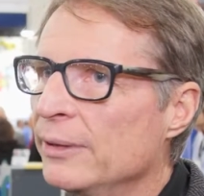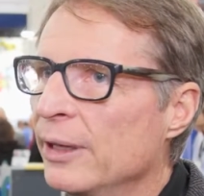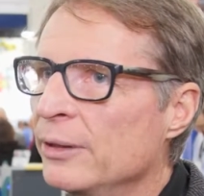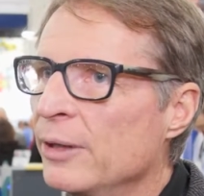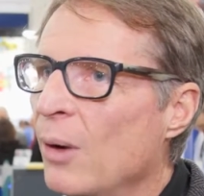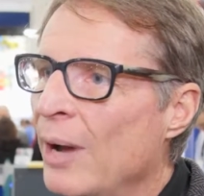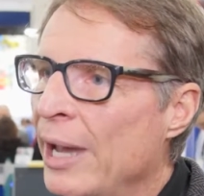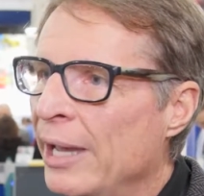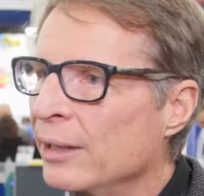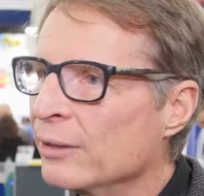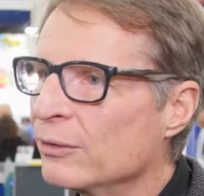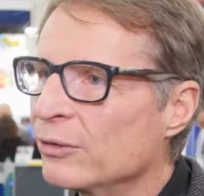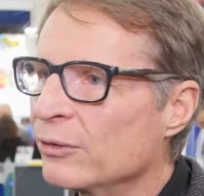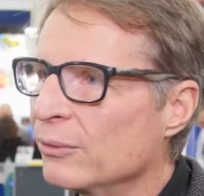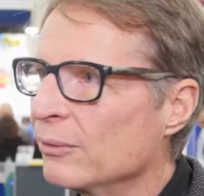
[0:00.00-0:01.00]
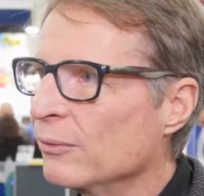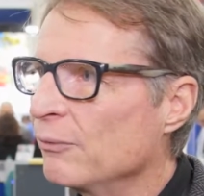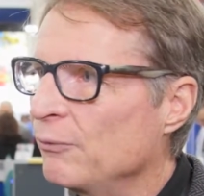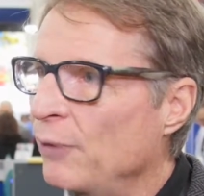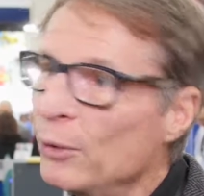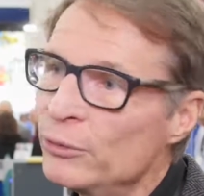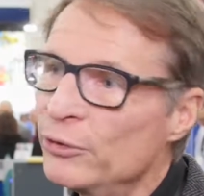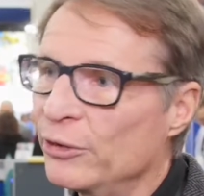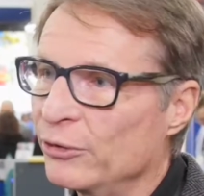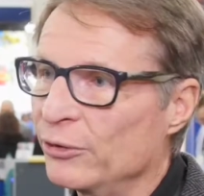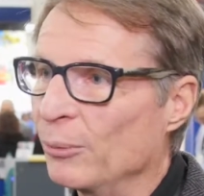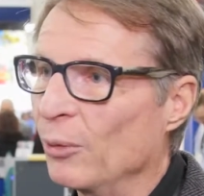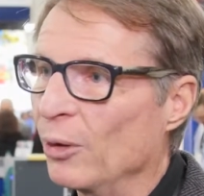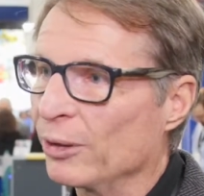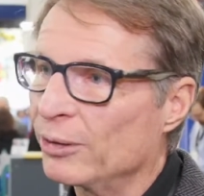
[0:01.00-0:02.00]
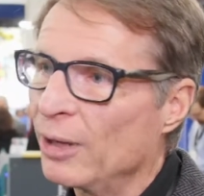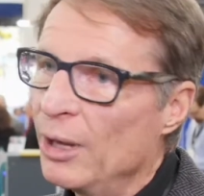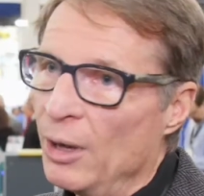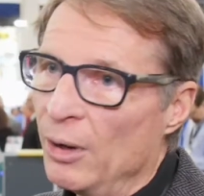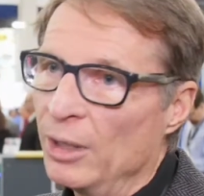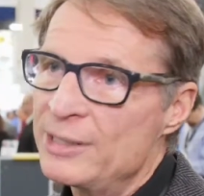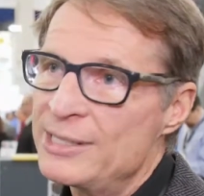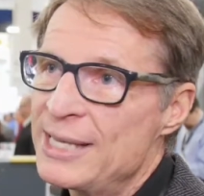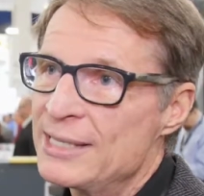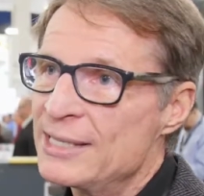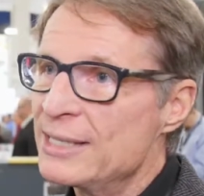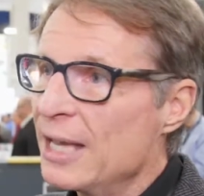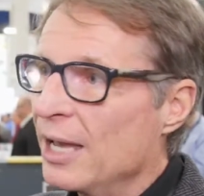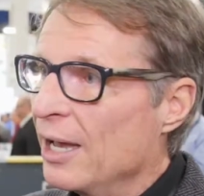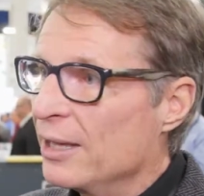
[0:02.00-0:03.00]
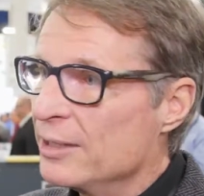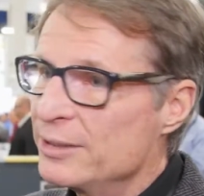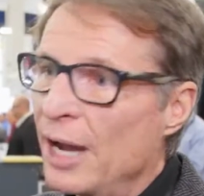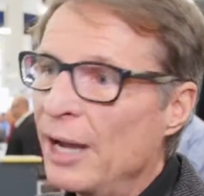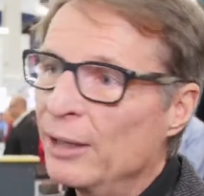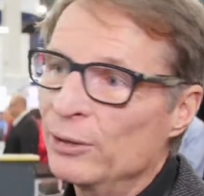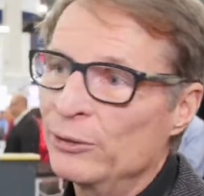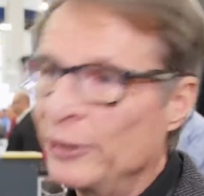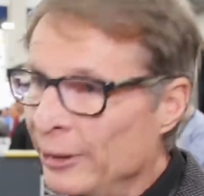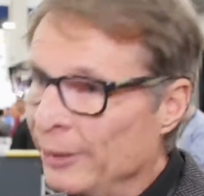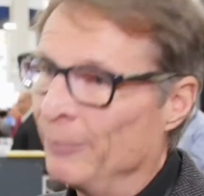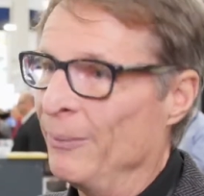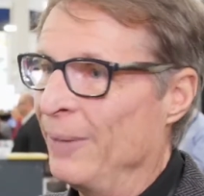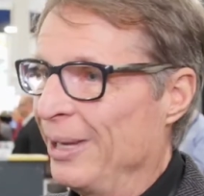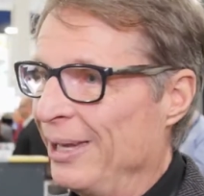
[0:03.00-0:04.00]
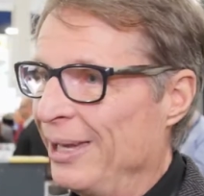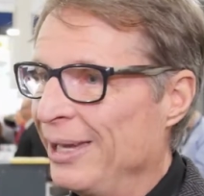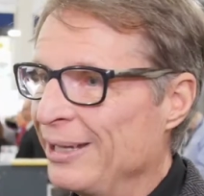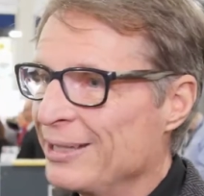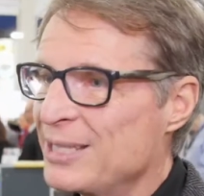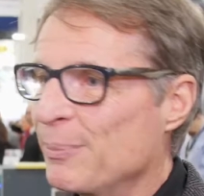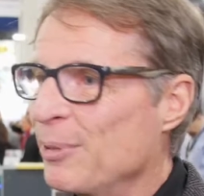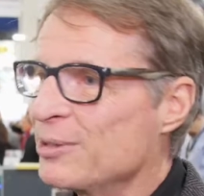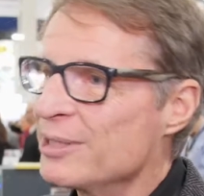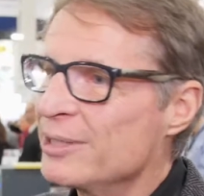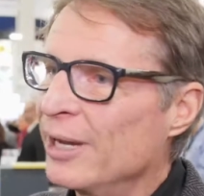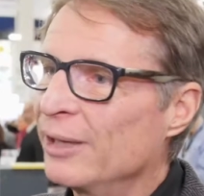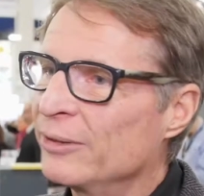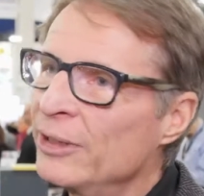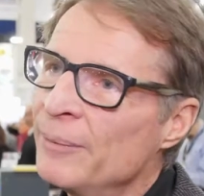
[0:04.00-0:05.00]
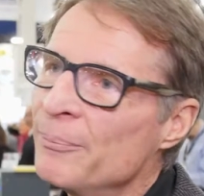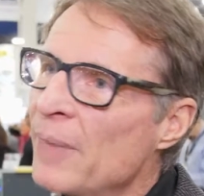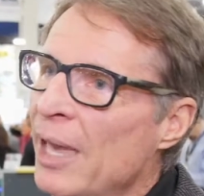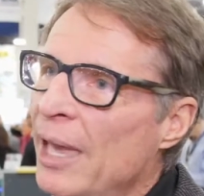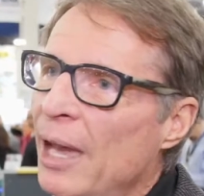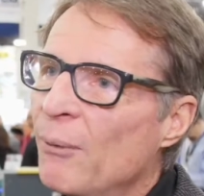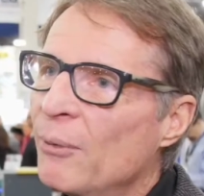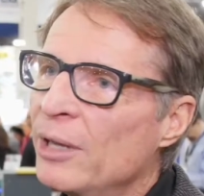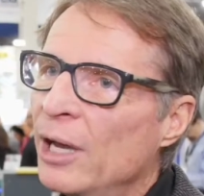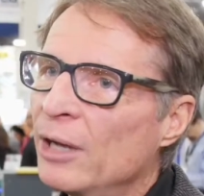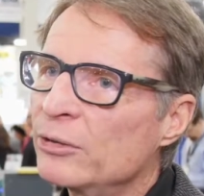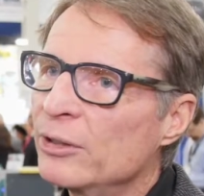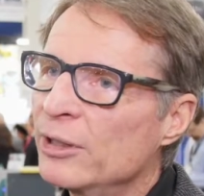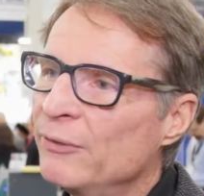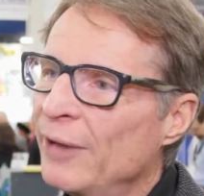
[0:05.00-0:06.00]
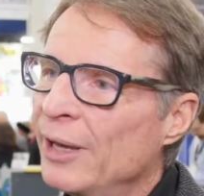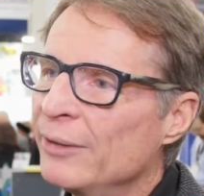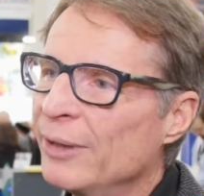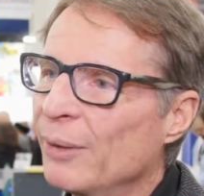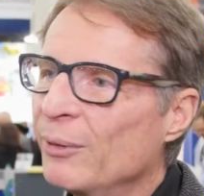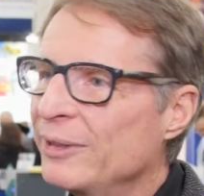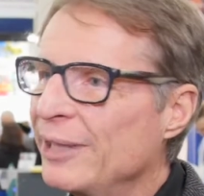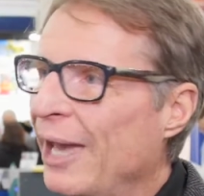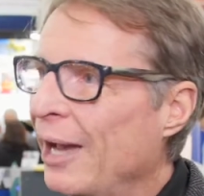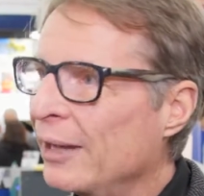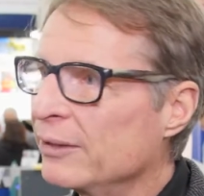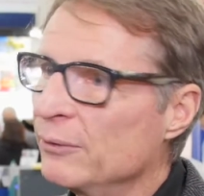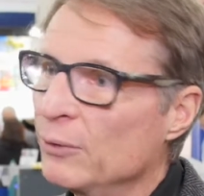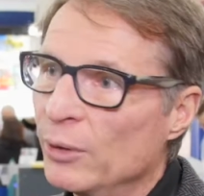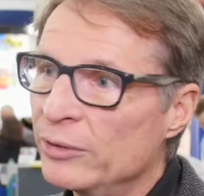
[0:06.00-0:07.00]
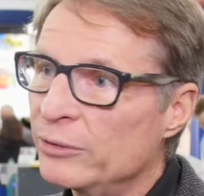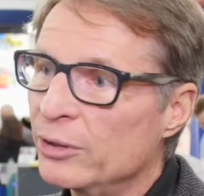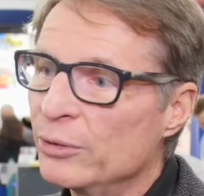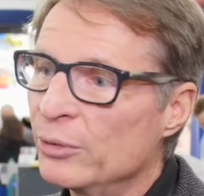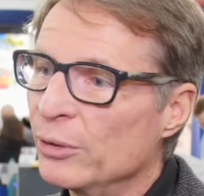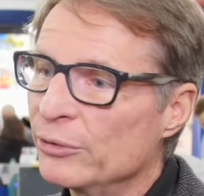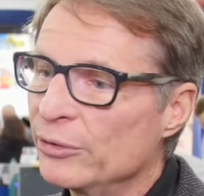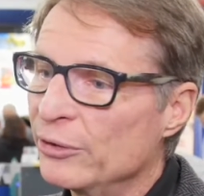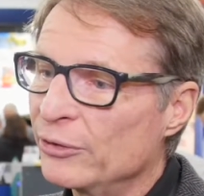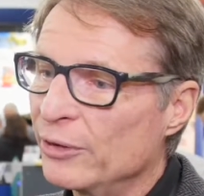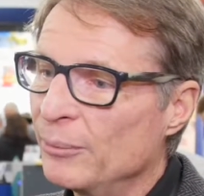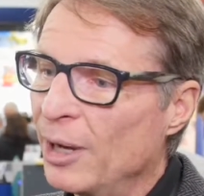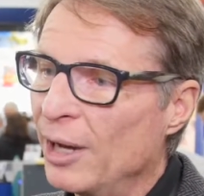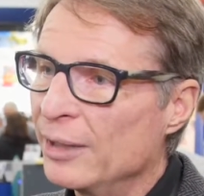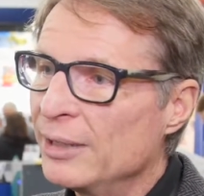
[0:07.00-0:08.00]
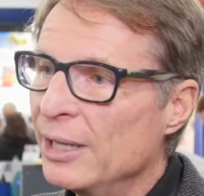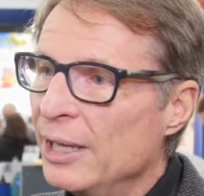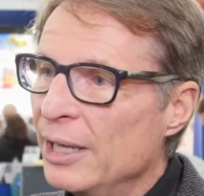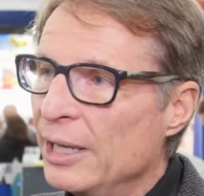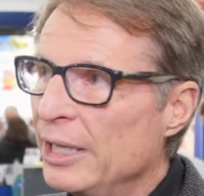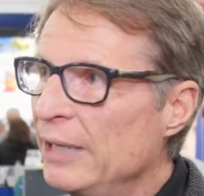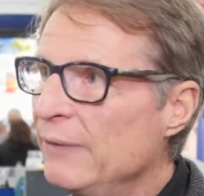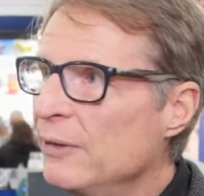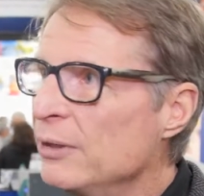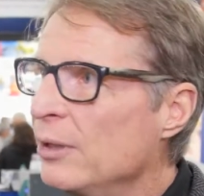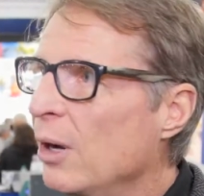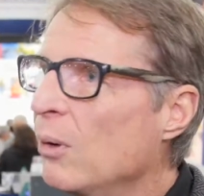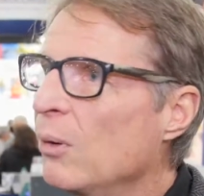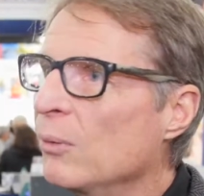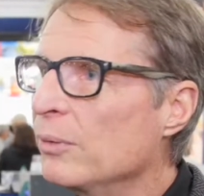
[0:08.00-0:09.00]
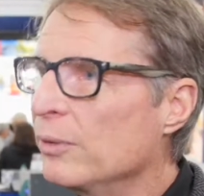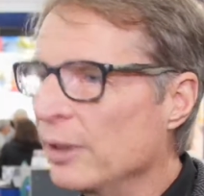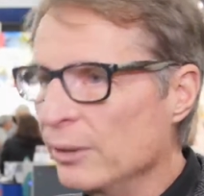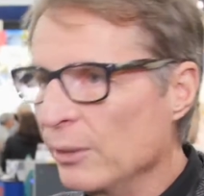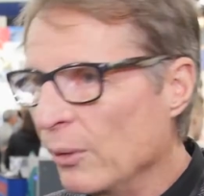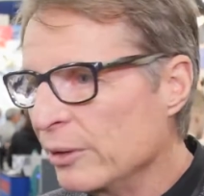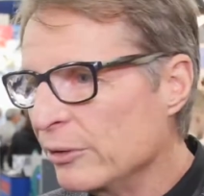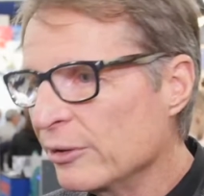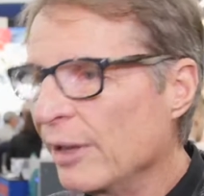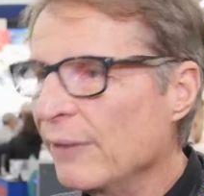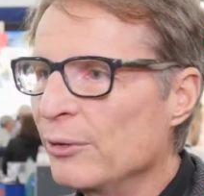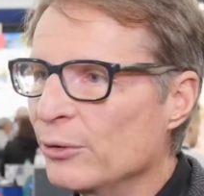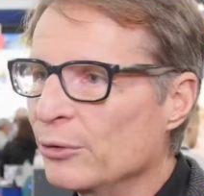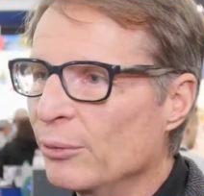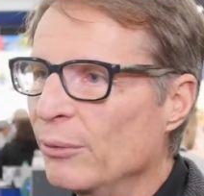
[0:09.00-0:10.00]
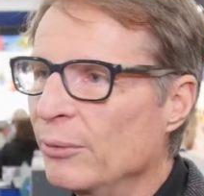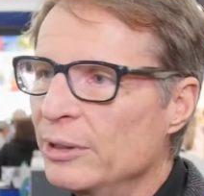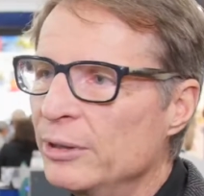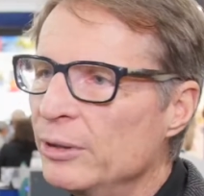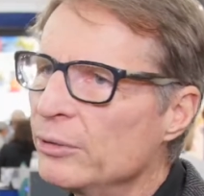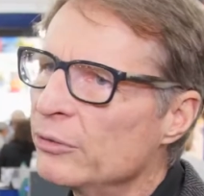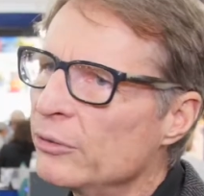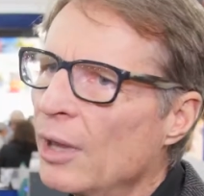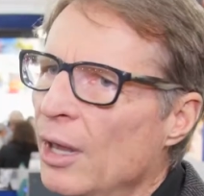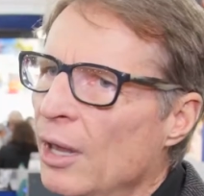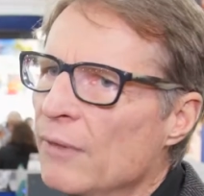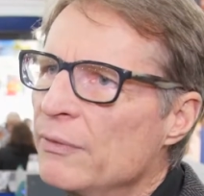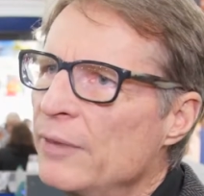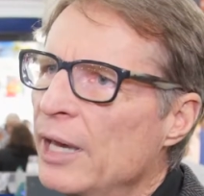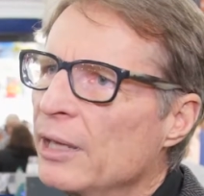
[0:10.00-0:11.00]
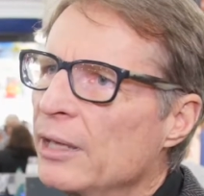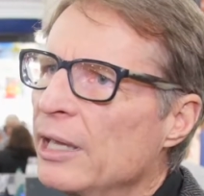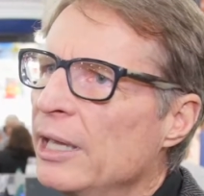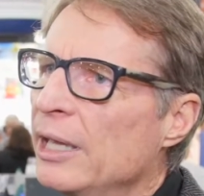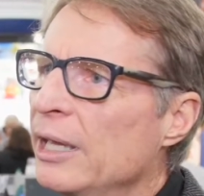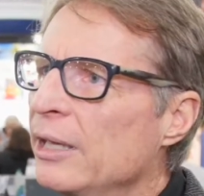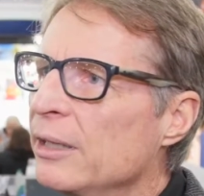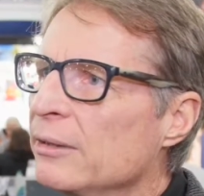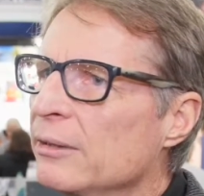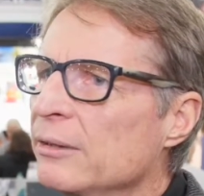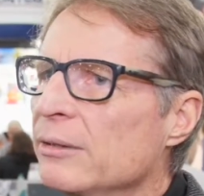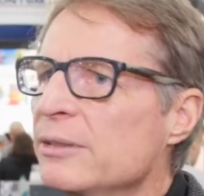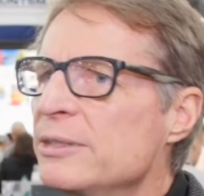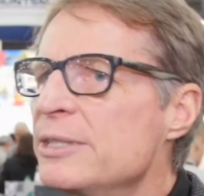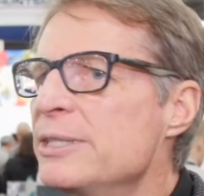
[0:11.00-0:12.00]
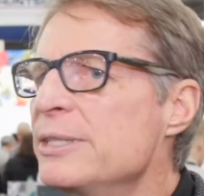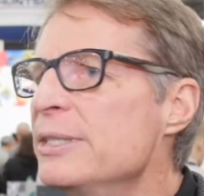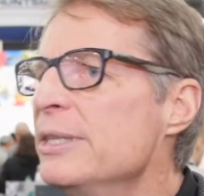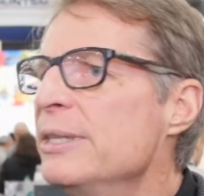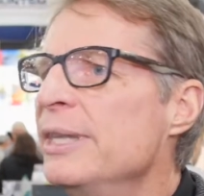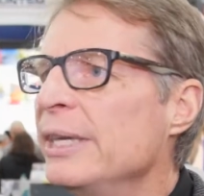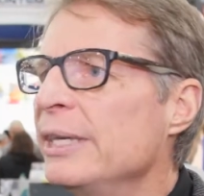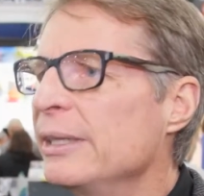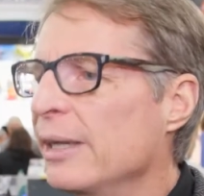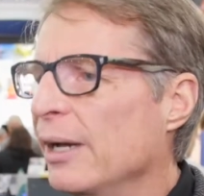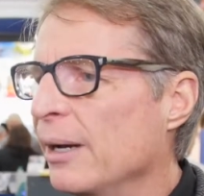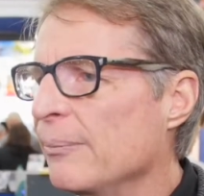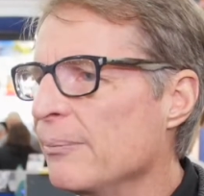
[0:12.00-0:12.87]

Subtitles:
no hands phone system worked. Where it says dial Tim, and it's supposed to dial Tim. And we actually found that with the active noise control system on, even though the noise levels were reduced, that the